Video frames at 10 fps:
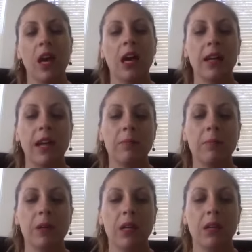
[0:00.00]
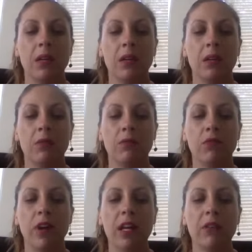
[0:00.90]
again being
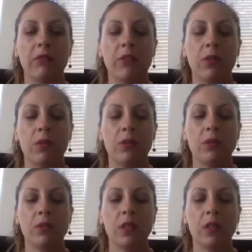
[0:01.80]
ready for those